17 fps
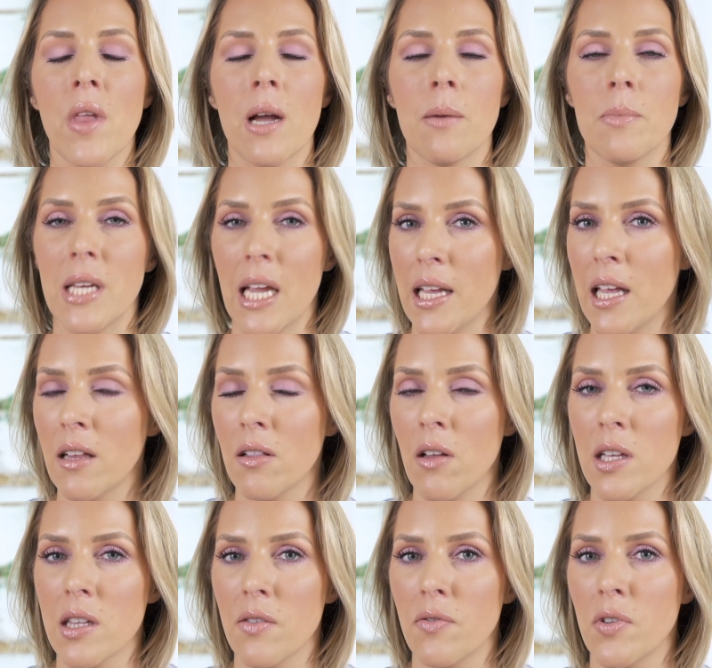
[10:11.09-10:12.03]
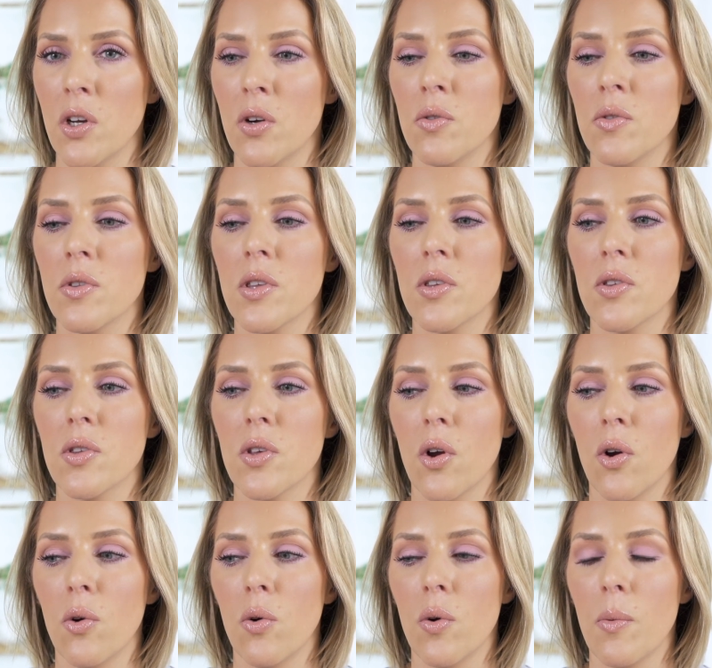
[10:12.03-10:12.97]
I'm taking lots of notes,
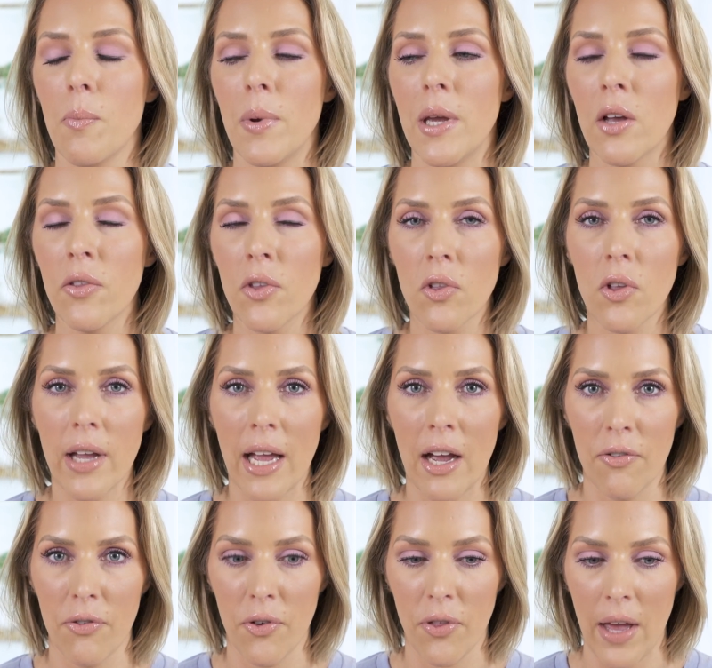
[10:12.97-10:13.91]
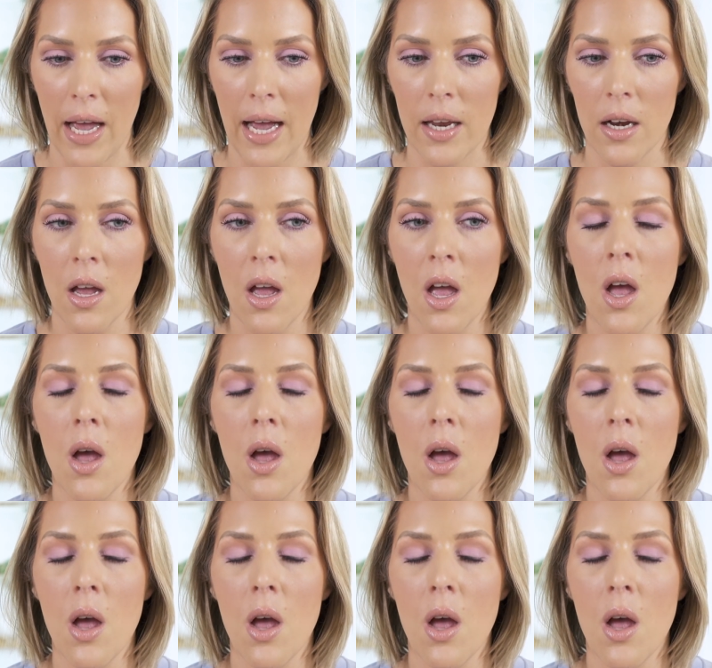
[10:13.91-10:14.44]
so be on the lookout for that.